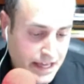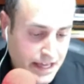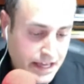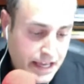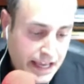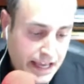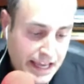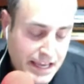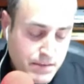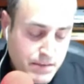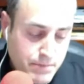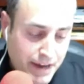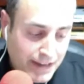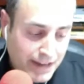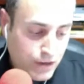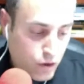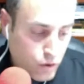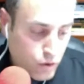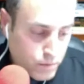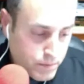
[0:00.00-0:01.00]
In
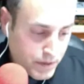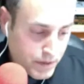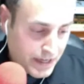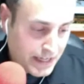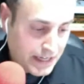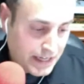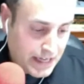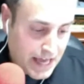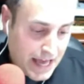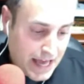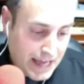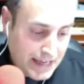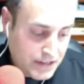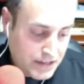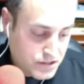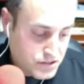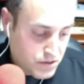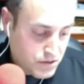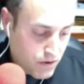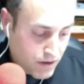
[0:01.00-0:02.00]
my opening, I
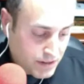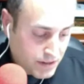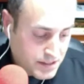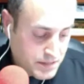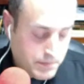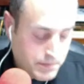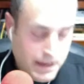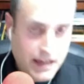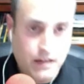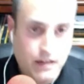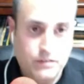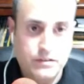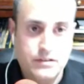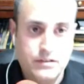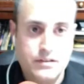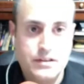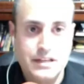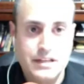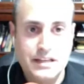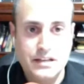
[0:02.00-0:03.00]
had talked about
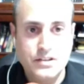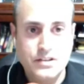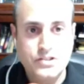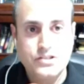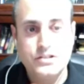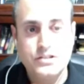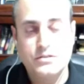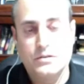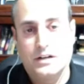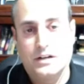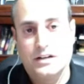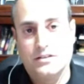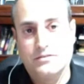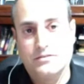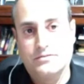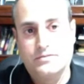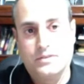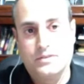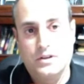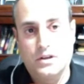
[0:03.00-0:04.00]
the issue
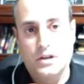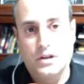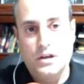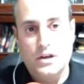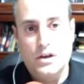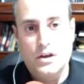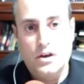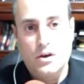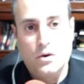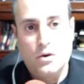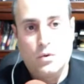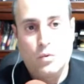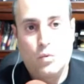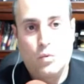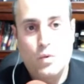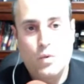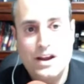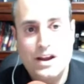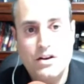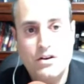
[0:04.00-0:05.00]
of
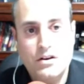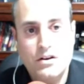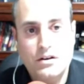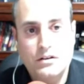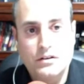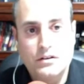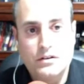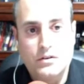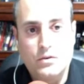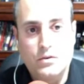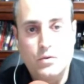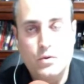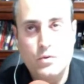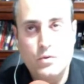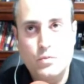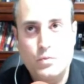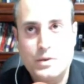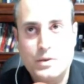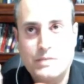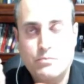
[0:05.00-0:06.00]
where
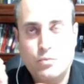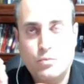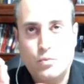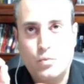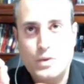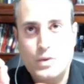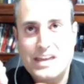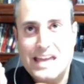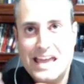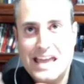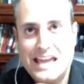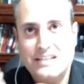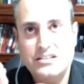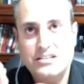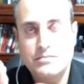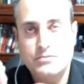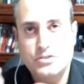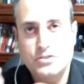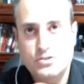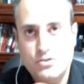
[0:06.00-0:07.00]
we we can't
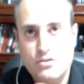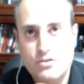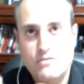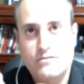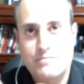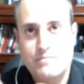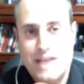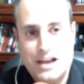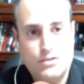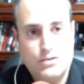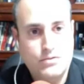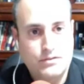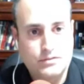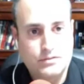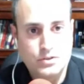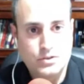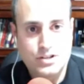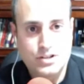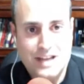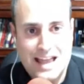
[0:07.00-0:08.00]
observe
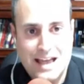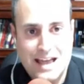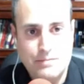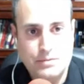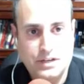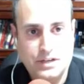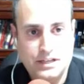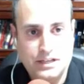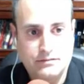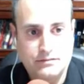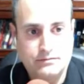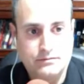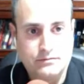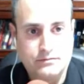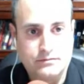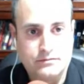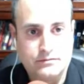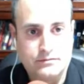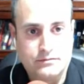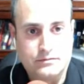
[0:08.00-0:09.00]
macroevolution happening
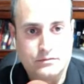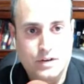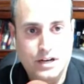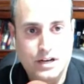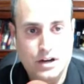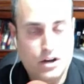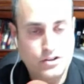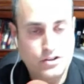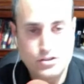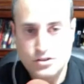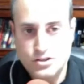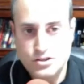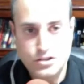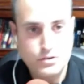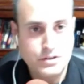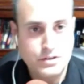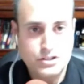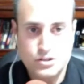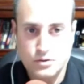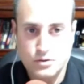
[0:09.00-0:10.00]
right? All you're
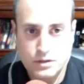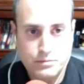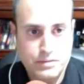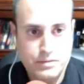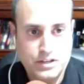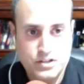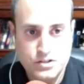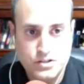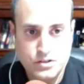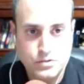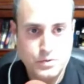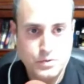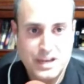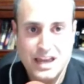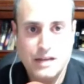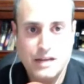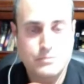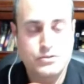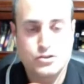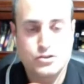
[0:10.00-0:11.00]
shooting is showing pictures. We
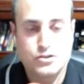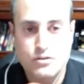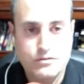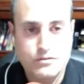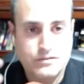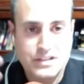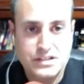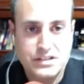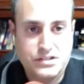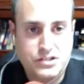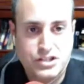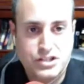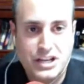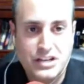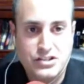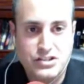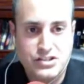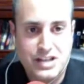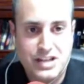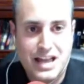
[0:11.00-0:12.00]
can't observe these
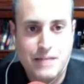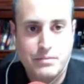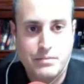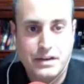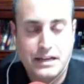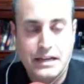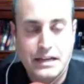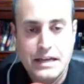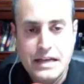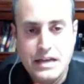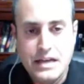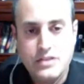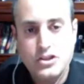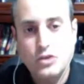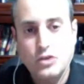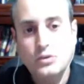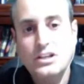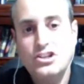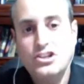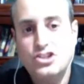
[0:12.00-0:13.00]
changes happening.
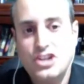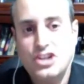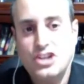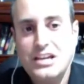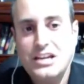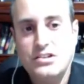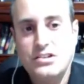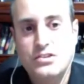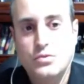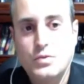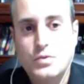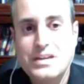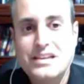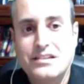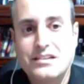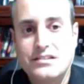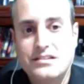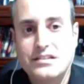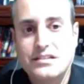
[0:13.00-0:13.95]
The only changes we can see